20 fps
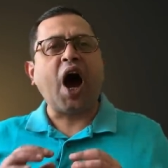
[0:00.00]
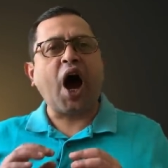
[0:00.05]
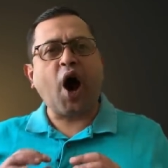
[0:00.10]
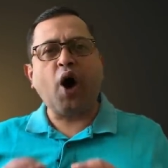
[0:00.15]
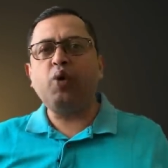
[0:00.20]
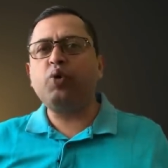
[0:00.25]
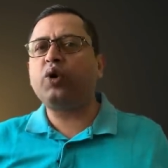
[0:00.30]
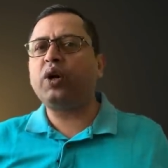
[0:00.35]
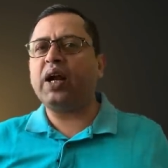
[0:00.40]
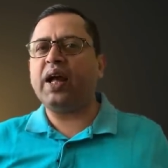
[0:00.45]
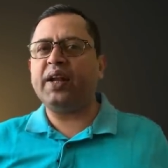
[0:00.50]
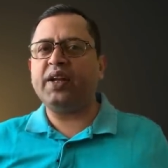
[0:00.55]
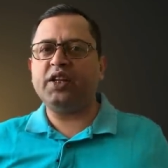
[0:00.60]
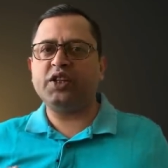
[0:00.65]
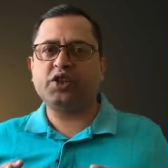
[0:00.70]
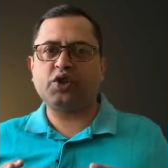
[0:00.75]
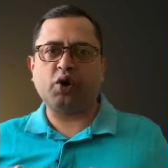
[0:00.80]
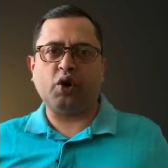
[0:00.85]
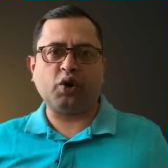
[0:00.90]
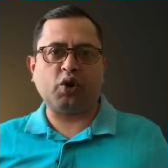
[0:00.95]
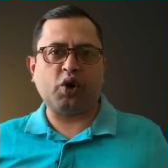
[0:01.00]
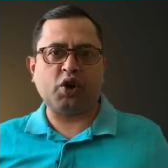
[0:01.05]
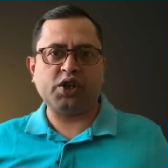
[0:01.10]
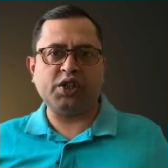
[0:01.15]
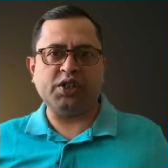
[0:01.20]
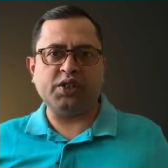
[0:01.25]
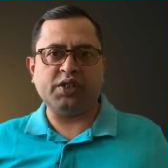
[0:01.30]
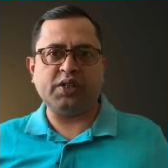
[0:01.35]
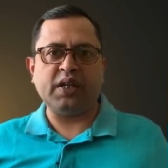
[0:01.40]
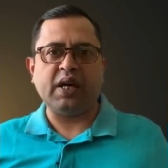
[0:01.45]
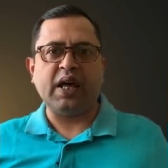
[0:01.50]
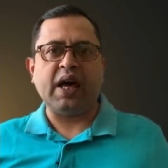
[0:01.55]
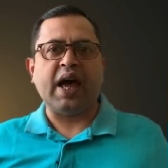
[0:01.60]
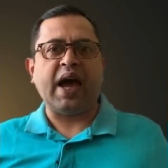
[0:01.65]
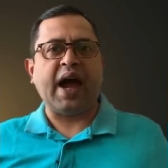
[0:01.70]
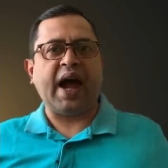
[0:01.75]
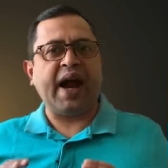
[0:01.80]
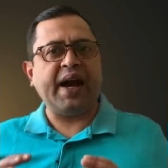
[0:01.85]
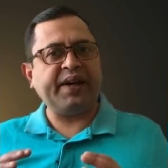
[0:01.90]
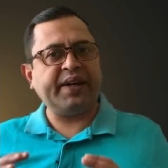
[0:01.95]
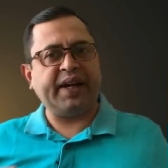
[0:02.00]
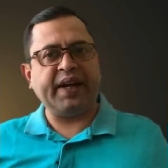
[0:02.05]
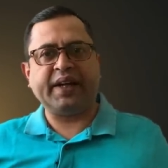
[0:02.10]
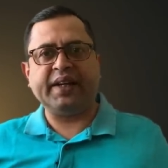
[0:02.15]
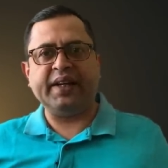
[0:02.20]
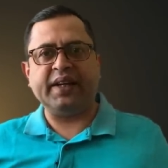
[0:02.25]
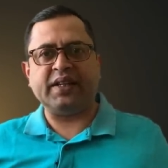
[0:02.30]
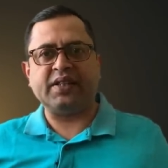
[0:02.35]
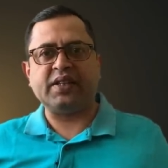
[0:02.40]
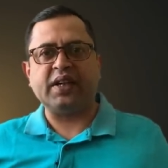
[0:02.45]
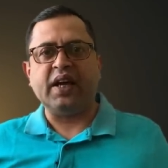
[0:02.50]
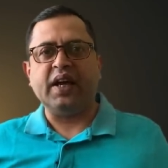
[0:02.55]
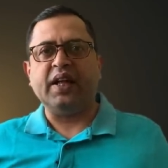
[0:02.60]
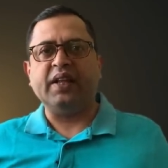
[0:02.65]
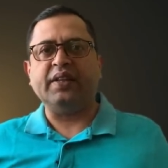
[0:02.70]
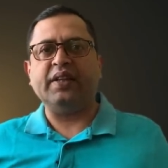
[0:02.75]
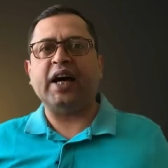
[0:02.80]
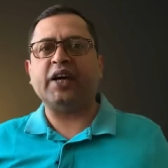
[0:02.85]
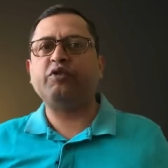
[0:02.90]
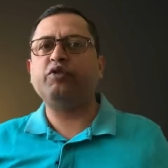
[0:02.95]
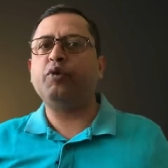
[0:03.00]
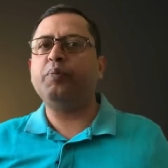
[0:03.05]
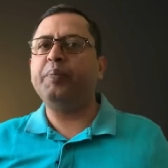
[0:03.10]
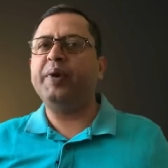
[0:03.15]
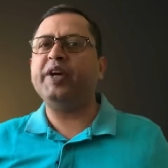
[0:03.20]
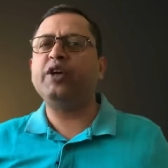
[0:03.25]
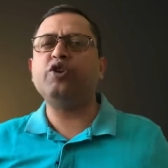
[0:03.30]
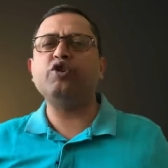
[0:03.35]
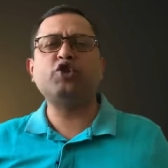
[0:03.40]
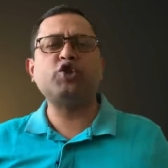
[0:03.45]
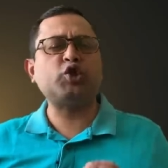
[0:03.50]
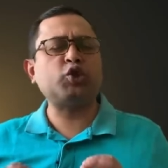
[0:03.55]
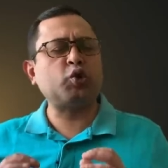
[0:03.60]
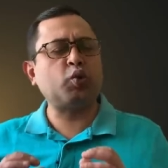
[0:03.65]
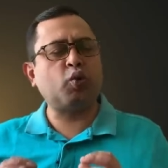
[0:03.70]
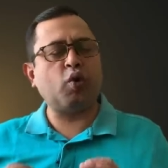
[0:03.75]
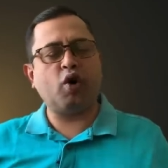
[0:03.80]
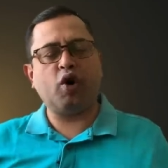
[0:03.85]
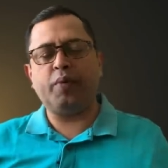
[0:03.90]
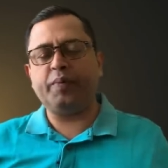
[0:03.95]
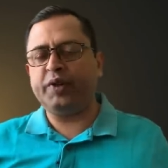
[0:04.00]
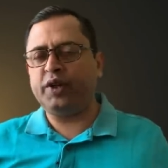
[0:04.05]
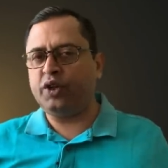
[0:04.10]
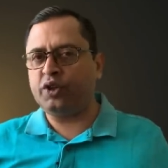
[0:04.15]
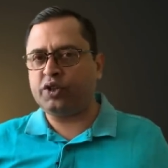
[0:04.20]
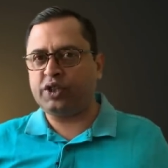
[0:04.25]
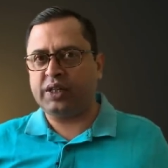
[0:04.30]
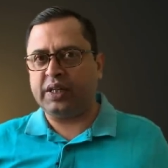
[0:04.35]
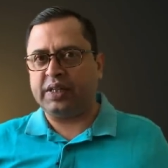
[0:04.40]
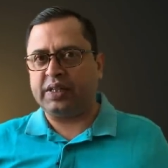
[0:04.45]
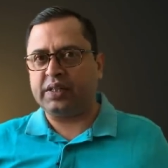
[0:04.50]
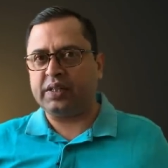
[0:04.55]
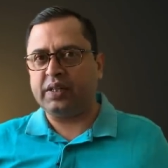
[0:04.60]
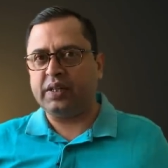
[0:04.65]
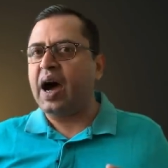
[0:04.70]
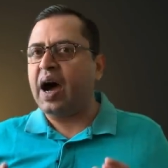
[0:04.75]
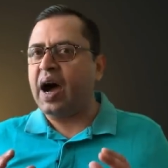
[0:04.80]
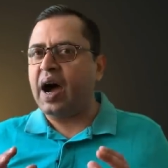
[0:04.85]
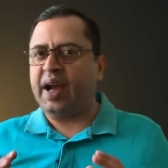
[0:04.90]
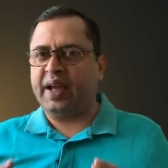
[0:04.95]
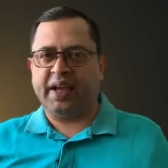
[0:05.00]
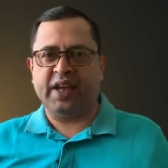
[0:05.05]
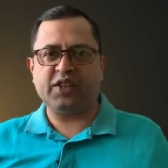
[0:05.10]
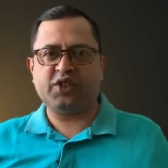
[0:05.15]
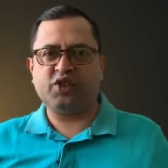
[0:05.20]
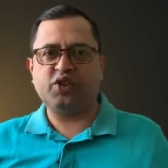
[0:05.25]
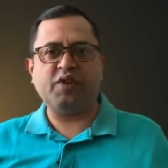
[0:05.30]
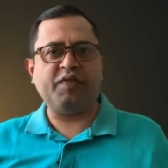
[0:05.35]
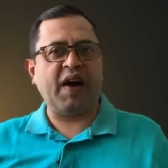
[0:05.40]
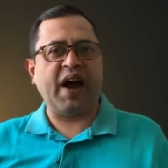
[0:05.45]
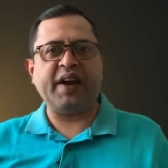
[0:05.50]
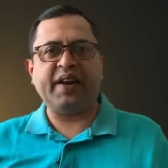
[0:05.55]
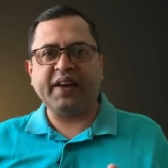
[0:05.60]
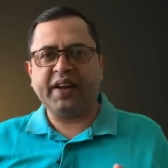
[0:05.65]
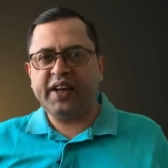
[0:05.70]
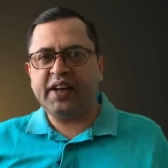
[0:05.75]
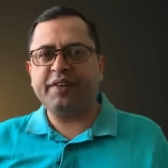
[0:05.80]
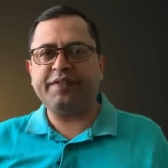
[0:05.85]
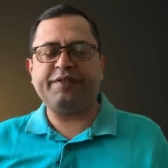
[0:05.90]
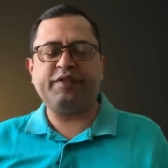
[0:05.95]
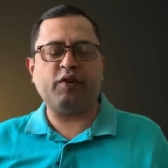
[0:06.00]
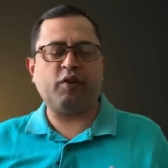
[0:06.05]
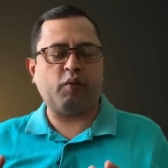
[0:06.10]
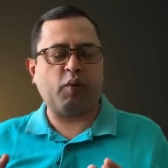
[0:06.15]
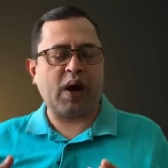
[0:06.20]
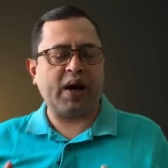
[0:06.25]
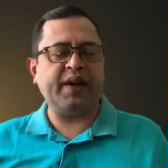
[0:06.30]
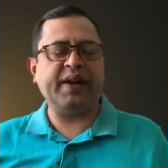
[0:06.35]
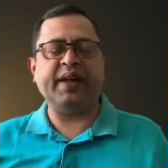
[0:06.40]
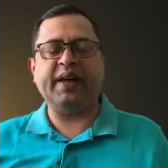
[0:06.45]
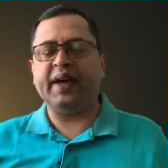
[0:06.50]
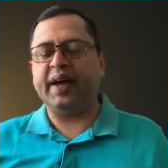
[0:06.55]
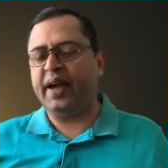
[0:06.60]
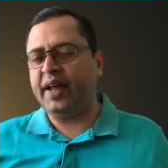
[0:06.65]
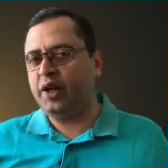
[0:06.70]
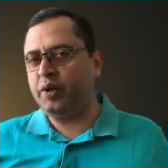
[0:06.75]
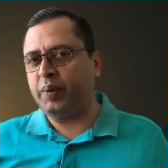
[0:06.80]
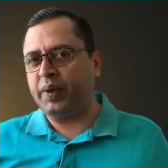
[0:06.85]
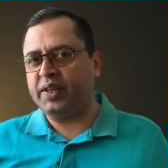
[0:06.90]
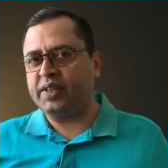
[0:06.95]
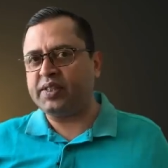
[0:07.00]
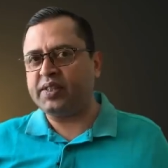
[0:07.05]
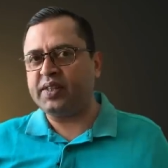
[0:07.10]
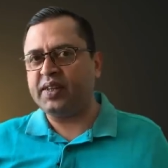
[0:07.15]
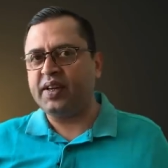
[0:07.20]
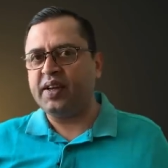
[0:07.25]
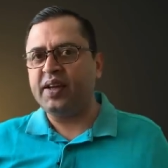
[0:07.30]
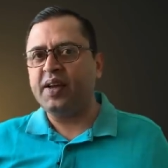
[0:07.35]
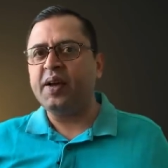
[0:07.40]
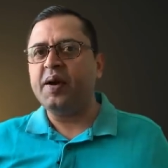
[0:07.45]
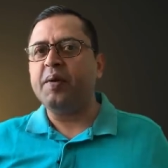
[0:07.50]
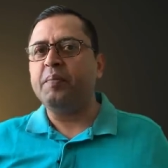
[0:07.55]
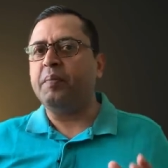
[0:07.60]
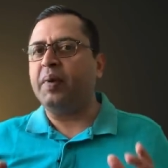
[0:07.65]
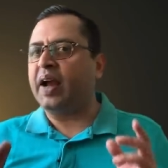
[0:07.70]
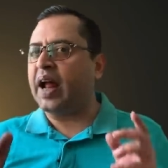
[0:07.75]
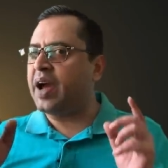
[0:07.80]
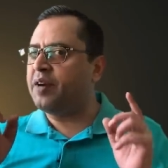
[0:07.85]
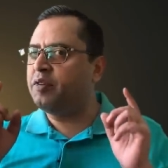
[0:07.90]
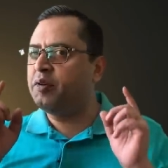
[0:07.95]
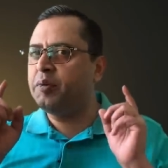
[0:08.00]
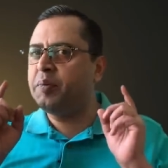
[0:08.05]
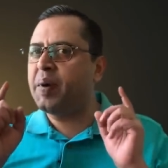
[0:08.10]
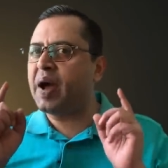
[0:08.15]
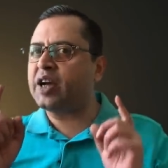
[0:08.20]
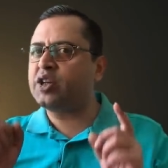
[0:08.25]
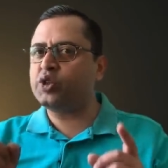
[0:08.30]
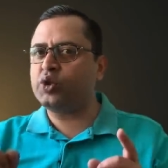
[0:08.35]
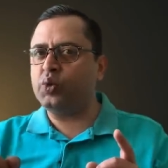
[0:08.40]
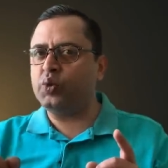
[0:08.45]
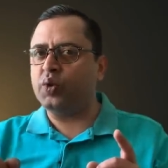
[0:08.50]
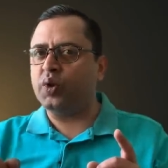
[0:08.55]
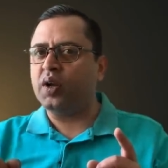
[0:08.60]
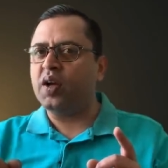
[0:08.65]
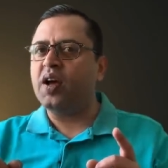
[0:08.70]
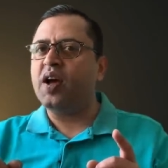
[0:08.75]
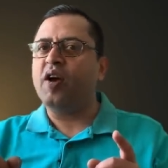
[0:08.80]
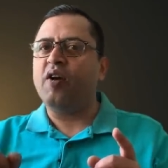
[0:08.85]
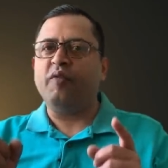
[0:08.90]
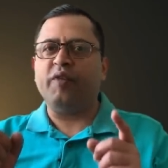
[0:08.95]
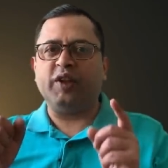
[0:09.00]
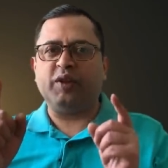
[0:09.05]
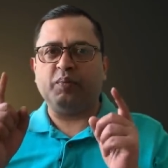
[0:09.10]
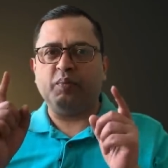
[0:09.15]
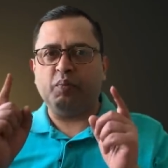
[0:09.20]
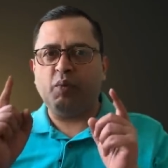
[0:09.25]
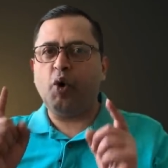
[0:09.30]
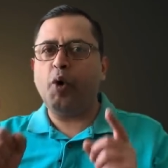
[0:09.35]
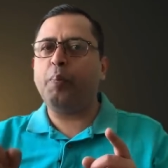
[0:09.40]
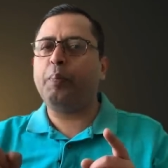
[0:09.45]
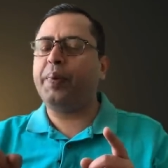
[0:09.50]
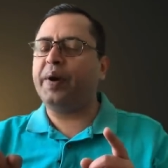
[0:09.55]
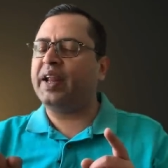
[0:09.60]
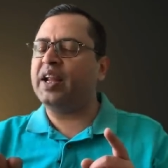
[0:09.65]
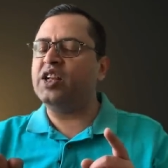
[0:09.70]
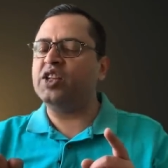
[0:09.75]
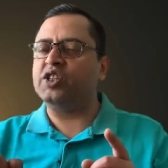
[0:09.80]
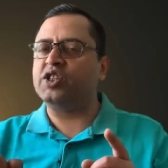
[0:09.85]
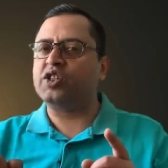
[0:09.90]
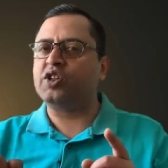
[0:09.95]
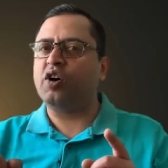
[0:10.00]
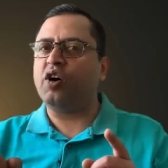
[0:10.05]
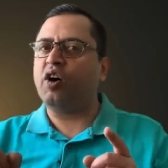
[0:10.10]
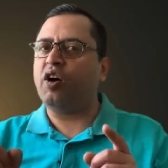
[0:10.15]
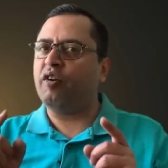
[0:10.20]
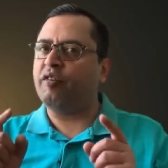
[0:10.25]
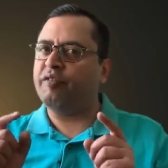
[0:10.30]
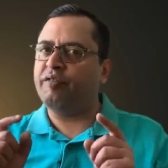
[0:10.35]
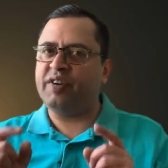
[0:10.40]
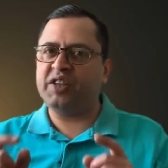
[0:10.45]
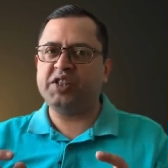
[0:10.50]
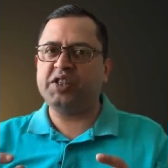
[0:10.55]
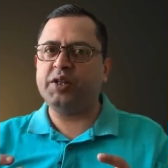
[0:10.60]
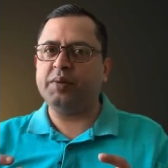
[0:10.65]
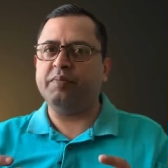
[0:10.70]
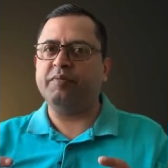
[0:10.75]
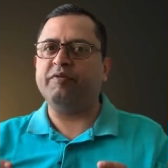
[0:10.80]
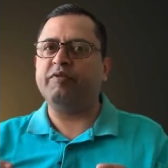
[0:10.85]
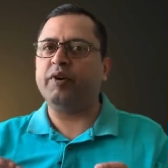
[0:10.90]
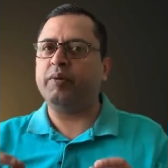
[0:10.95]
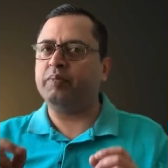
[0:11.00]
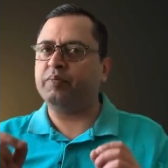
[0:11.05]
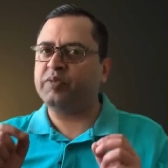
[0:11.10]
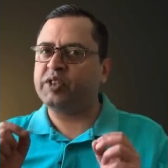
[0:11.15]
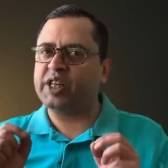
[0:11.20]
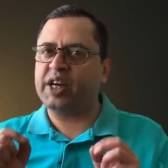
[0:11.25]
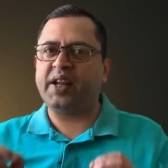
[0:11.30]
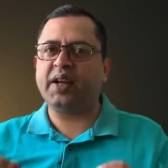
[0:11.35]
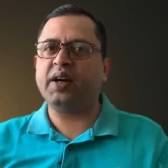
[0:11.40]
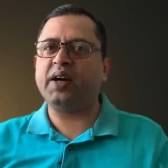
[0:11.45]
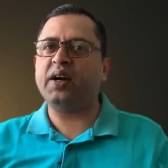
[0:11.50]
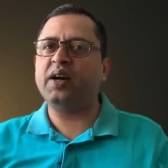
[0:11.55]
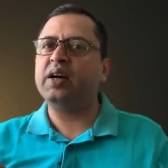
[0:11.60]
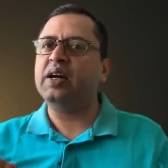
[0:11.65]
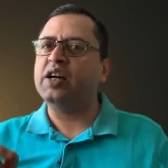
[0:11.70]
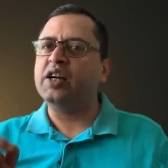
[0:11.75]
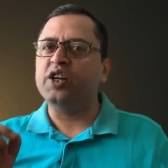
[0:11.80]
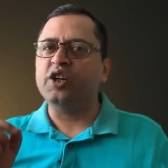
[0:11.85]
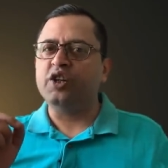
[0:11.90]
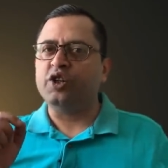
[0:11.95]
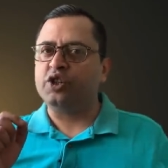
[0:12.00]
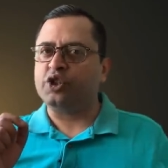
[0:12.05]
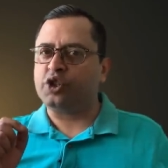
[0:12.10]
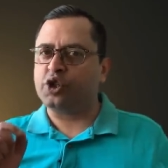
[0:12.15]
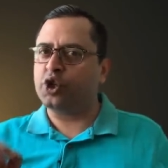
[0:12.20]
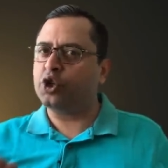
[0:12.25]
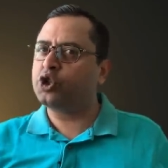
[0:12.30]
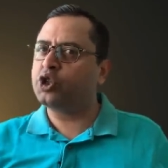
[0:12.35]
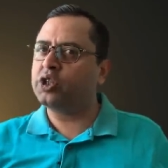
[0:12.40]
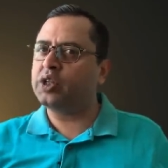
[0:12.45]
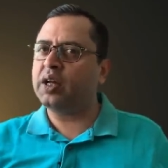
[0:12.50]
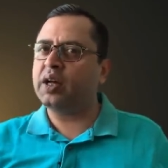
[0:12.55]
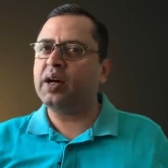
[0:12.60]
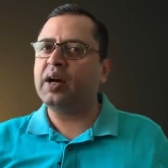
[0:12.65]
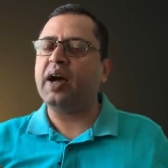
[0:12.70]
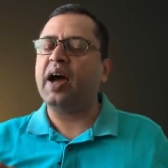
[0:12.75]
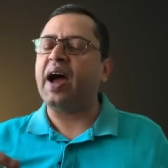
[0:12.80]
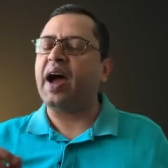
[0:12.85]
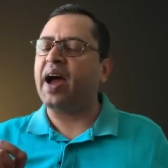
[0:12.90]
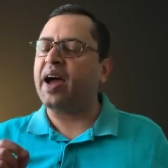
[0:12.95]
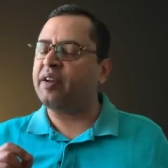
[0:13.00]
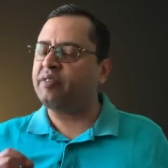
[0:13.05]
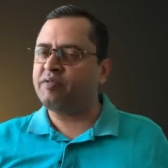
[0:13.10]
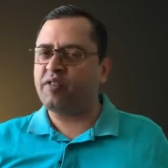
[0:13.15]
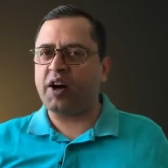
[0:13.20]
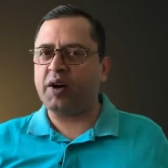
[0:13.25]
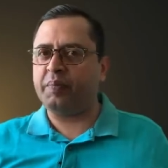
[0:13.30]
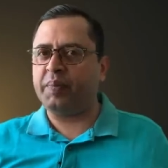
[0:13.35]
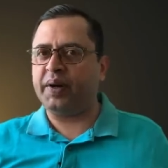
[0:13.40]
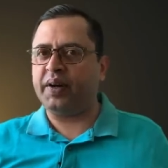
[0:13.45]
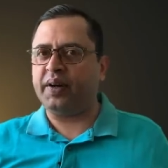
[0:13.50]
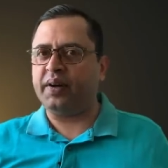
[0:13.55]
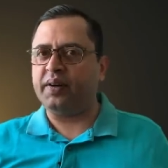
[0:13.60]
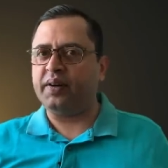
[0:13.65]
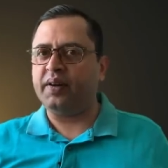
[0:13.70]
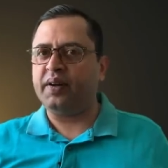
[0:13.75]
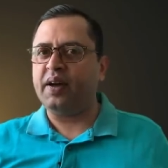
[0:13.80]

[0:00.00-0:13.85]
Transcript: outlandish concoctions and techniques that would make you squirm in your seat. I guess you've had enough for one day, anyways. But I will be back soon with more perils of wisdom from Charaka, Sushruta, and Vagbhata.